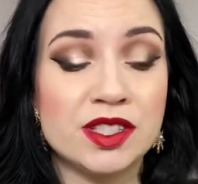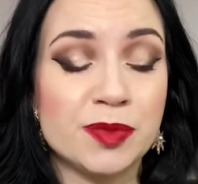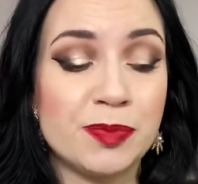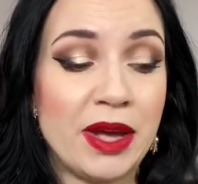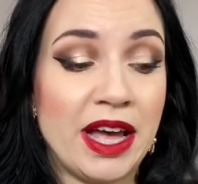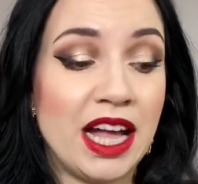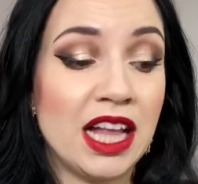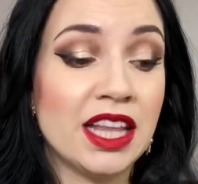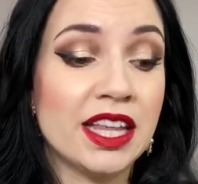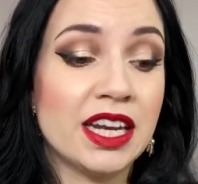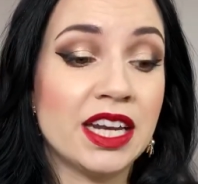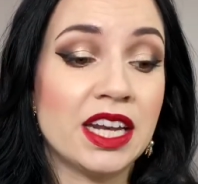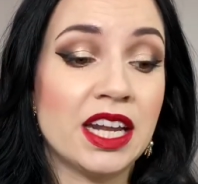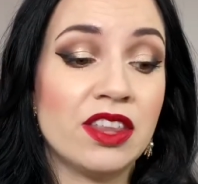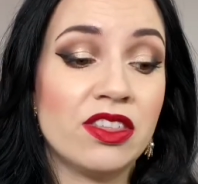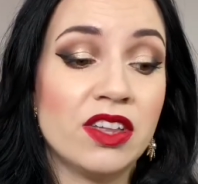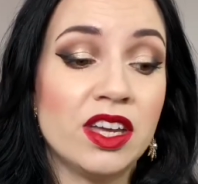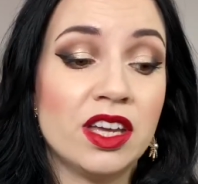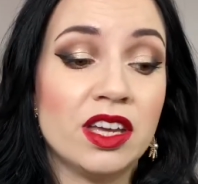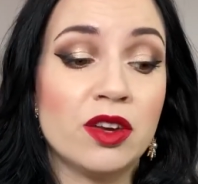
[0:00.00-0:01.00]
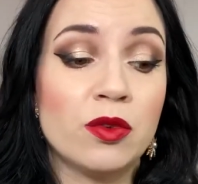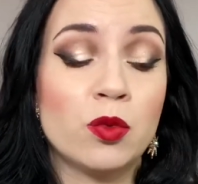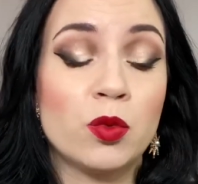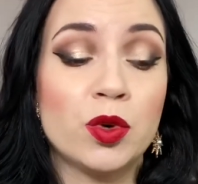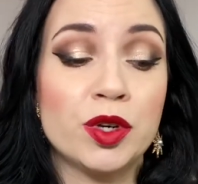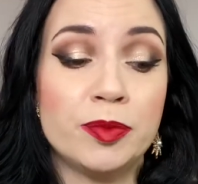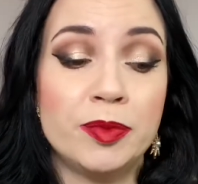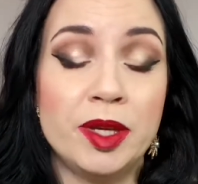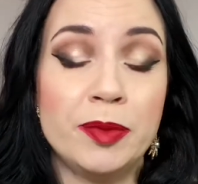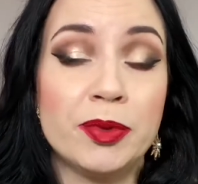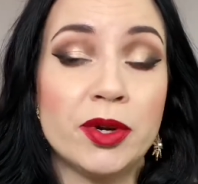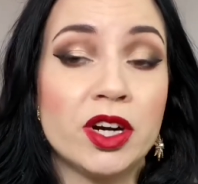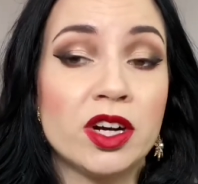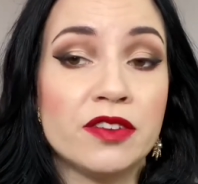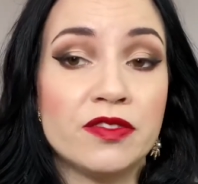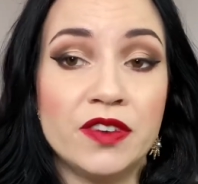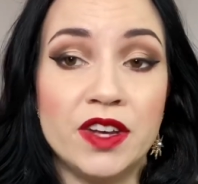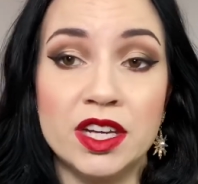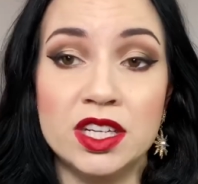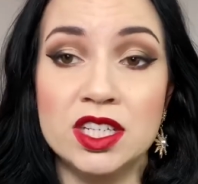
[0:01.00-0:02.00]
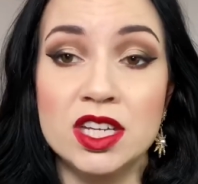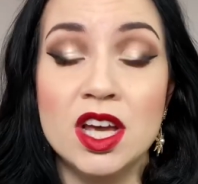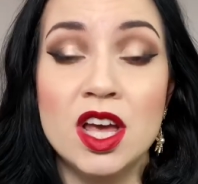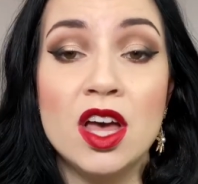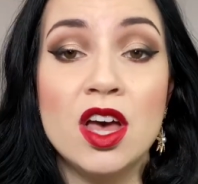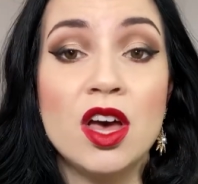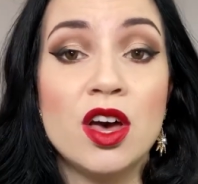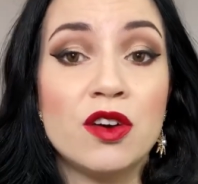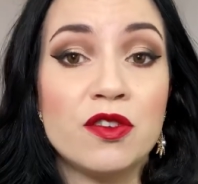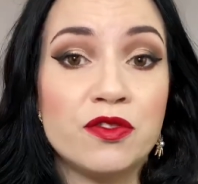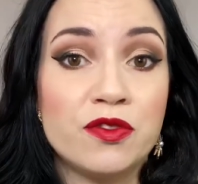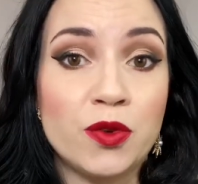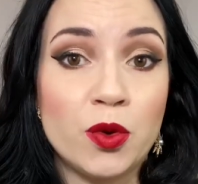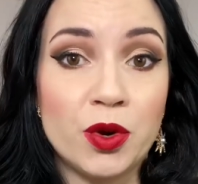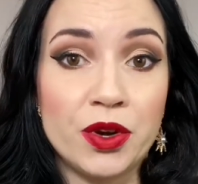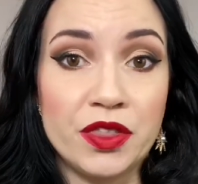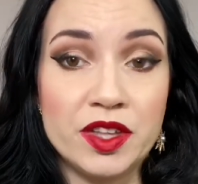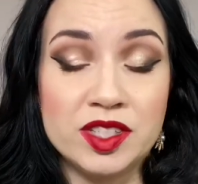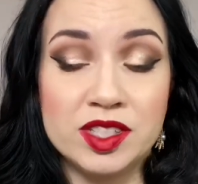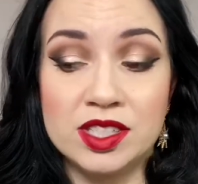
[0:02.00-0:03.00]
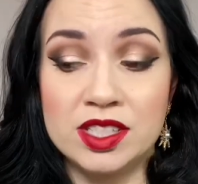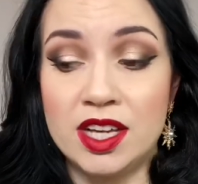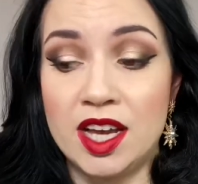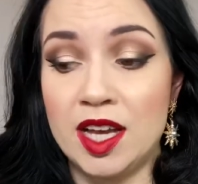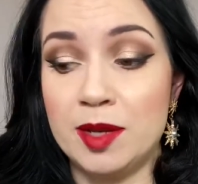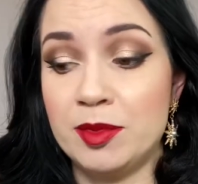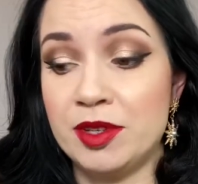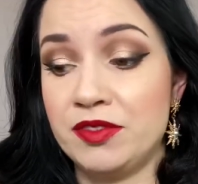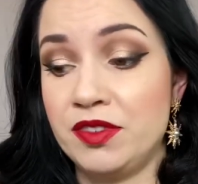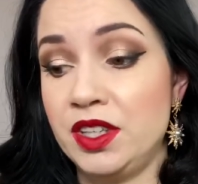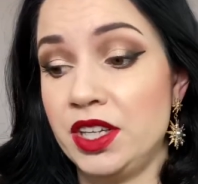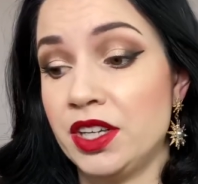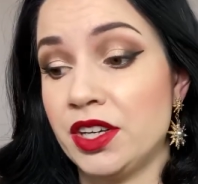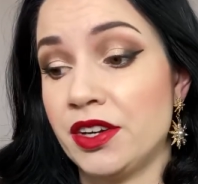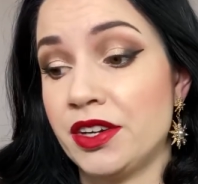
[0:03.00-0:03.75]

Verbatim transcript: palette and I think it would be perfect for this time of year.